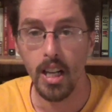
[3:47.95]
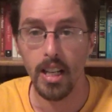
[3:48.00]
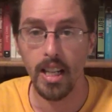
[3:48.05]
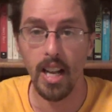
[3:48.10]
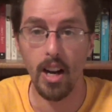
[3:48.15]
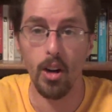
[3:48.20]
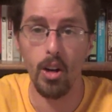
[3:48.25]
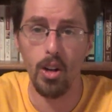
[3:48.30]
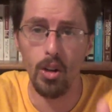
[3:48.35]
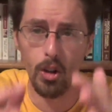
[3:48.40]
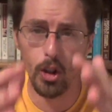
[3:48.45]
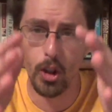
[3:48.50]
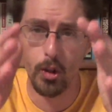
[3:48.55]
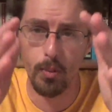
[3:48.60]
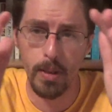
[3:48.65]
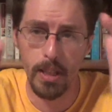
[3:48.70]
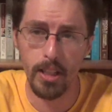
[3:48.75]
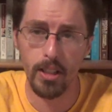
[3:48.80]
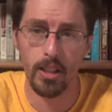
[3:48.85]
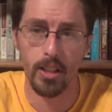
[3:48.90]
Now, who is
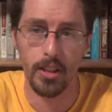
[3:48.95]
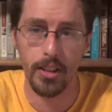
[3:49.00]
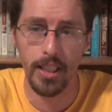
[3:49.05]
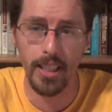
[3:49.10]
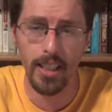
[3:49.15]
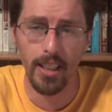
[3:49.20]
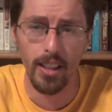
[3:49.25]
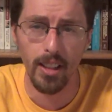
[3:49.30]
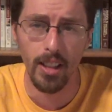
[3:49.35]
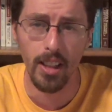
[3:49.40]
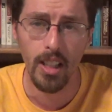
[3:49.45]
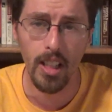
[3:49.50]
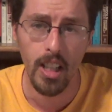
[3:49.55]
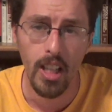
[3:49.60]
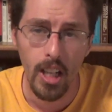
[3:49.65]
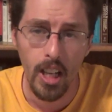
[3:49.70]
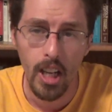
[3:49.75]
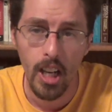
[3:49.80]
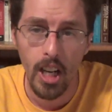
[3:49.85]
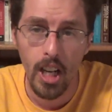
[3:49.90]
Peter Thiel?
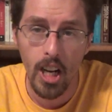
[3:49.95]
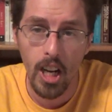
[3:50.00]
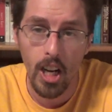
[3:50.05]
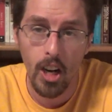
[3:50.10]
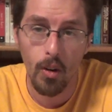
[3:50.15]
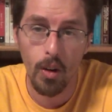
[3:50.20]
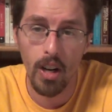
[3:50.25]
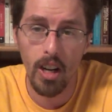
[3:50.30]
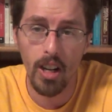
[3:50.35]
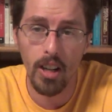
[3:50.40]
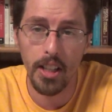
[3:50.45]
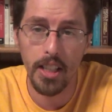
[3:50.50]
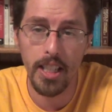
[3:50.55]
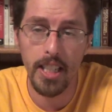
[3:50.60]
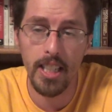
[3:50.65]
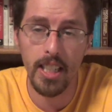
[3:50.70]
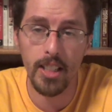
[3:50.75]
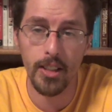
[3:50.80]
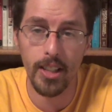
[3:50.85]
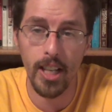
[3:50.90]
Well,
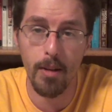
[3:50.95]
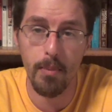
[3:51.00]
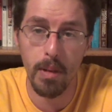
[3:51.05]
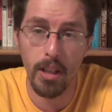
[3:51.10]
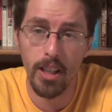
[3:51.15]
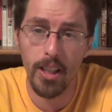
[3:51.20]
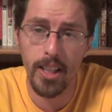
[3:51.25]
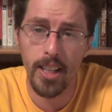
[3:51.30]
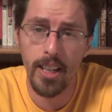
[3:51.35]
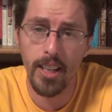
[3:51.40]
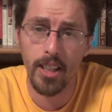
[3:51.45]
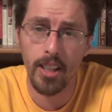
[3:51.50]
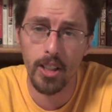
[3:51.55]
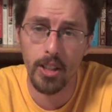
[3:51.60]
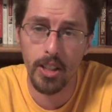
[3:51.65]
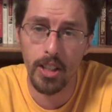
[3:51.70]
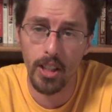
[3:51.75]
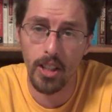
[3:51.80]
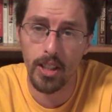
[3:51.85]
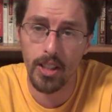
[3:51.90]
he is a billionaire
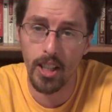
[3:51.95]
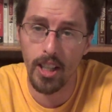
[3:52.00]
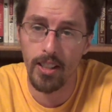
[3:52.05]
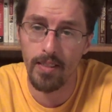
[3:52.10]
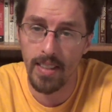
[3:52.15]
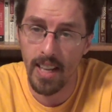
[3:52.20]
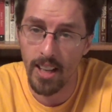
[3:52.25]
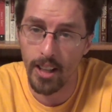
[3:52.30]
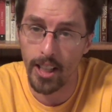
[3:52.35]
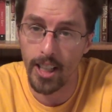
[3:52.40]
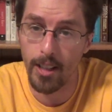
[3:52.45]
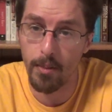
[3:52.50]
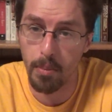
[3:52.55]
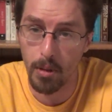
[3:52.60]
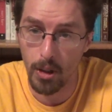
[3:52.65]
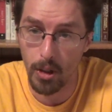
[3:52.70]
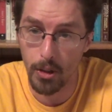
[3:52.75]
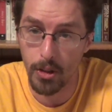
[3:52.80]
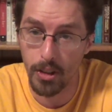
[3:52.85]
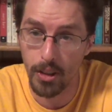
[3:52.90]
Silicon Valley
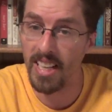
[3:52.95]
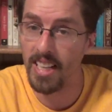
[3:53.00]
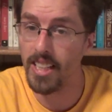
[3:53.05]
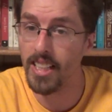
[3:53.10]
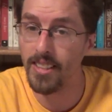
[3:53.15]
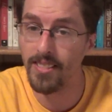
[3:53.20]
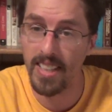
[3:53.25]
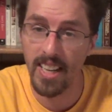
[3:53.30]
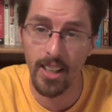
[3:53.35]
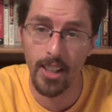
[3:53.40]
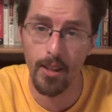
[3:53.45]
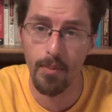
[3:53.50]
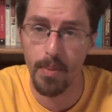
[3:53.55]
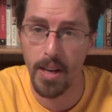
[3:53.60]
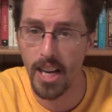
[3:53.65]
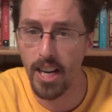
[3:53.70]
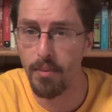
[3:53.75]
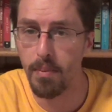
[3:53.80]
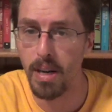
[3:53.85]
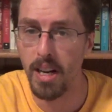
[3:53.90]
person. He founded
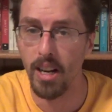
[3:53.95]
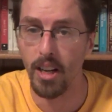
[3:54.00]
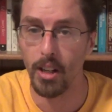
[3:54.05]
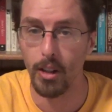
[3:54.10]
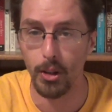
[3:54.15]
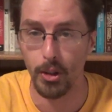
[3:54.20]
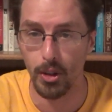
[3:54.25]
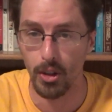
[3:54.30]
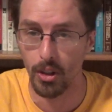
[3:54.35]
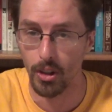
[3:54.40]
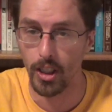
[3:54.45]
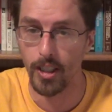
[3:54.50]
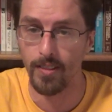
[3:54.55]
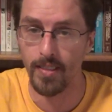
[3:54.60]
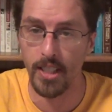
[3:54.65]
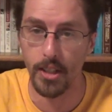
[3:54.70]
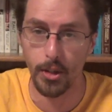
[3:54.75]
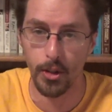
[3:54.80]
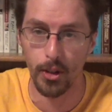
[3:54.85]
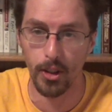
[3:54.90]
PayPal. He was an early
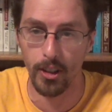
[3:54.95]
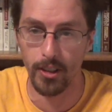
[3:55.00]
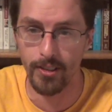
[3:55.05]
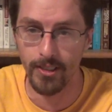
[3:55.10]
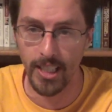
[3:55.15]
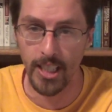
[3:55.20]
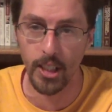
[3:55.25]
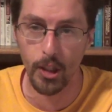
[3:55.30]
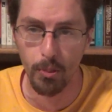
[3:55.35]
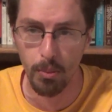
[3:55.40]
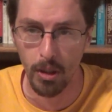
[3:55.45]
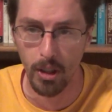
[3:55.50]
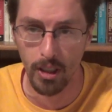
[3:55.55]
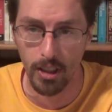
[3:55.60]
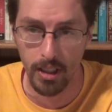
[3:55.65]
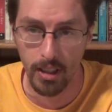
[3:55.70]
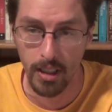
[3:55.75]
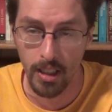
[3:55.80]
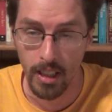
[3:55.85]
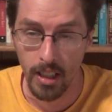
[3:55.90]
investor of Facebook.